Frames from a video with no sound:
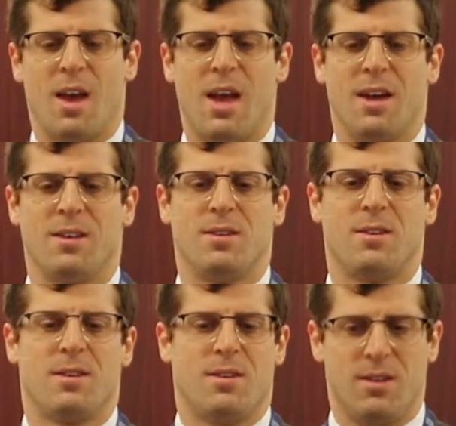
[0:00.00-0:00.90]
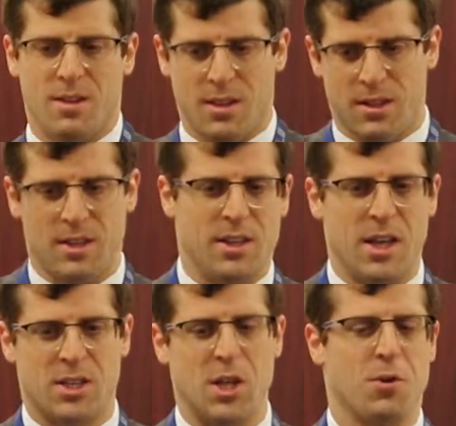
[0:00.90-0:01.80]
And
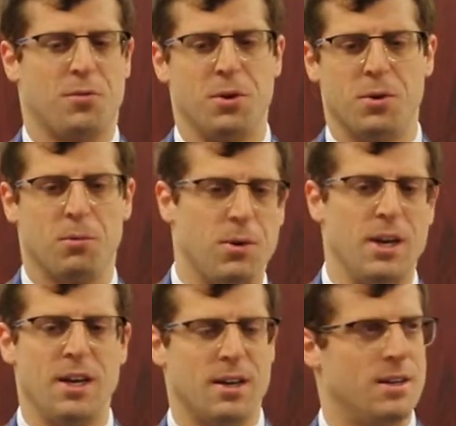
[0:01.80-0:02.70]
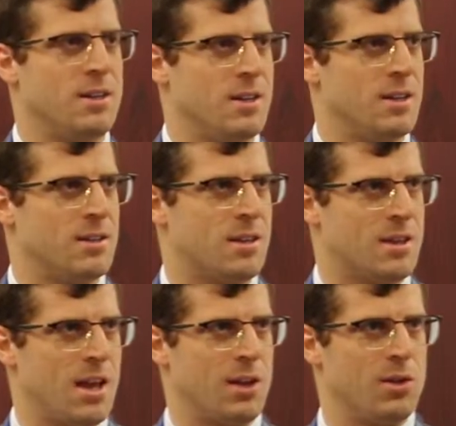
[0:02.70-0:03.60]
it's there for you to read and to
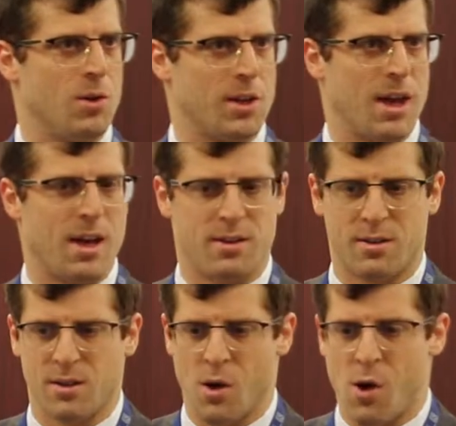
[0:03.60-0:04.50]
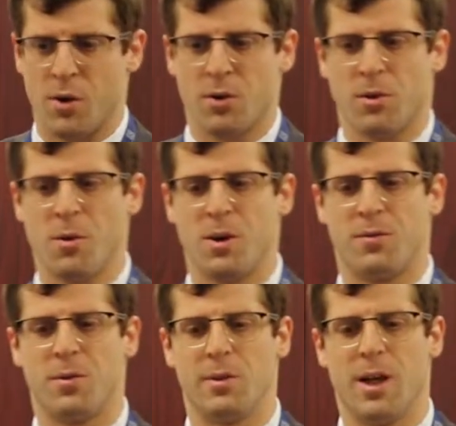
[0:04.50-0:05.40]
take a look at on your own
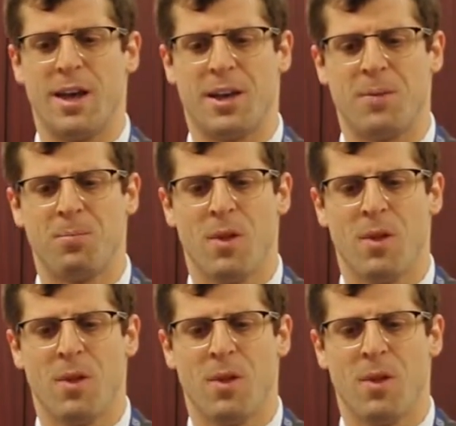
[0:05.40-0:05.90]
if you'd like.